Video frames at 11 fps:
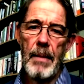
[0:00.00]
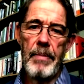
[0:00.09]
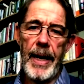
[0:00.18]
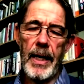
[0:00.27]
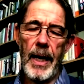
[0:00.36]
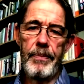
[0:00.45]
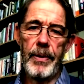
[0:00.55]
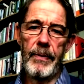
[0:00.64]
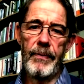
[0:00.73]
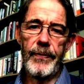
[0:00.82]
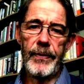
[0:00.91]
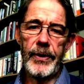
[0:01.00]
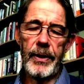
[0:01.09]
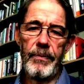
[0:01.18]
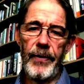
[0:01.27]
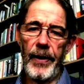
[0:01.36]
made up of
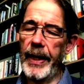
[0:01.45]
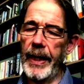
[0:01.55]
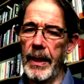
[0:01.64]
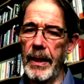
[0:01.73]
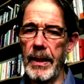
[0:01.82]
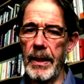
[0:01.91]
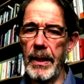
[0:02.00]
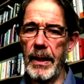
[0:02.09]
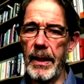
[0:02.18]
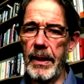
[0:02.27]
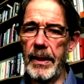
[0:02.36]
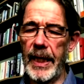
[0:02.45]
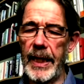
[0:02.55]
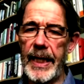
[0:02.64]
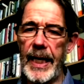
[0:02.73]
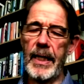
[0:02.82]
some very
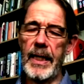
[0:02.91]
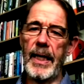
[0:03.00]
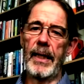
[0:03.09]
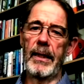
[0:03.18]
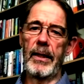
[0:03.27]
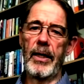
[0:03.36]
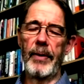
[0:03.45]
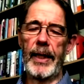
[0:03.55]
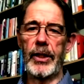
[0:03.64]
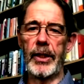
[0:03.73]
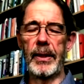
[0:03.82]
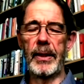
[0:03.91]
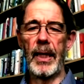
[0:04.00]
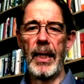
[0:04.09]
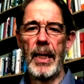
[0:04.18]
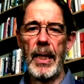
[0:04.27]
dedicated and
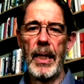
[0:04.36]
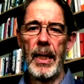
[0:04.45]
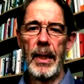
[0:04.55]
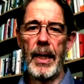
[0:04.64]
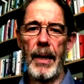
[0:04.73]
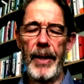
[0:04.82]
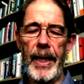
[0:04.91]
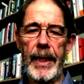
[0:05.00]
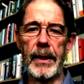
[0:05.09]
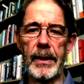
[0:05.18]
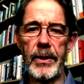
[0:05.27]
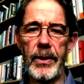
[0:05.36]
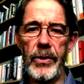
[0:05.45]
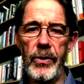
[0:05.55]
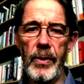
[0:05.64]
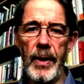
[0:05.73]
courageous campaigners
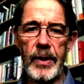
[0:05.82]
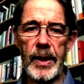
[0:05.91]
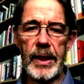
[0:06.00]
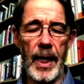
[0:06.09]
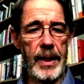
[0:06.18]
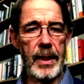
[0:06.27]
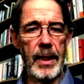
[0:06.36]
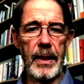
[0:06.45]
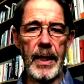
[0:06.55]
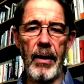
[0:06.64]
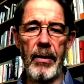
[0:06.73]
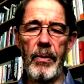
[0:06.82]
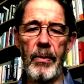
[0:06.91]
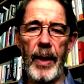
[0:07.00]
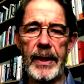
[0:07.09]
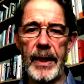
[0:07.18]
who have decided that the
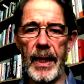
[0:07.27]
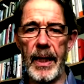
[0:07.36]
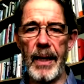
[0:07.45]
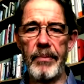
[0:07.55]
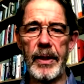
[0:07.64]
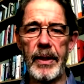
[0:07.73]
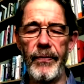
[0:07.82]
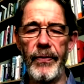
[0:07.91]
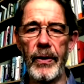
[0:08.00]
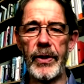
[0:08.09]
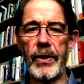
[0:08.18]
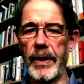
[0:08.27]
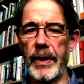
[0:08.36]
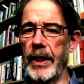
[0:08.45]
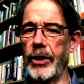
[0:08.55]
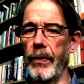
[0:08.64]
only way to get government to focus
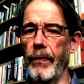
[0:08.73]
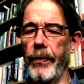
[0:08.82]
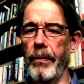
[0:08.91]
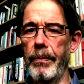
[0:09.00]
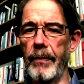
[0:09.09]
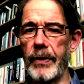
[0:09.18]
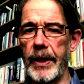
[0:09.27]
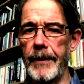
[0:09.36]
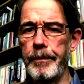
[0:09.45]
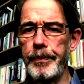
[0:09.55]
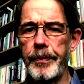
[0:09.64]
on the issue of fuel poverty